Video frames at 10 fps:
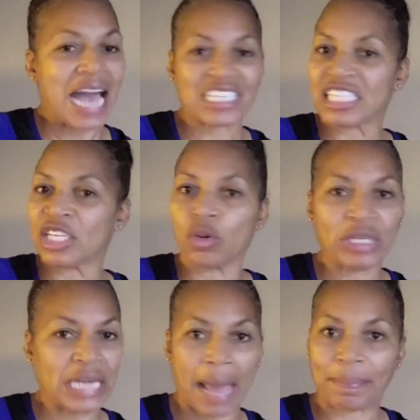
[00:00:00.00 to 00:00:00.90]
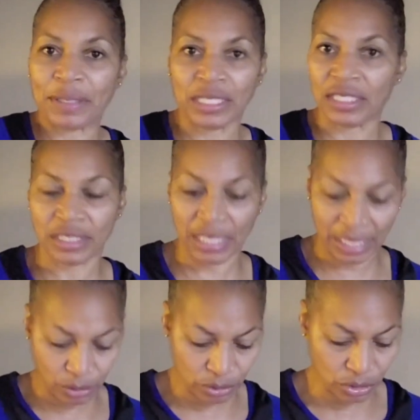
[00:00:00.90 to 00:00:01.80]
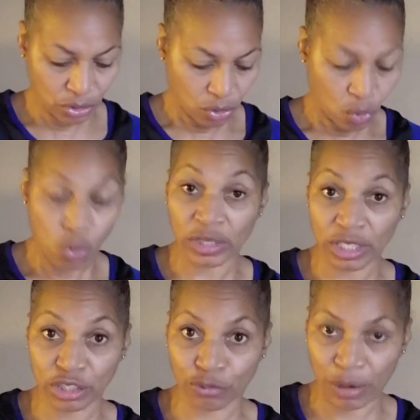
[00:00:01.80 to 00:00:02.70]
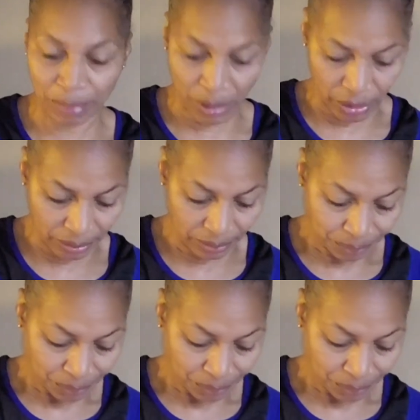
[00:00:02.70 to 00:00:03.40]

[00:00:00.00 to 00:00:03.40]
I still would not put anything else on this front part,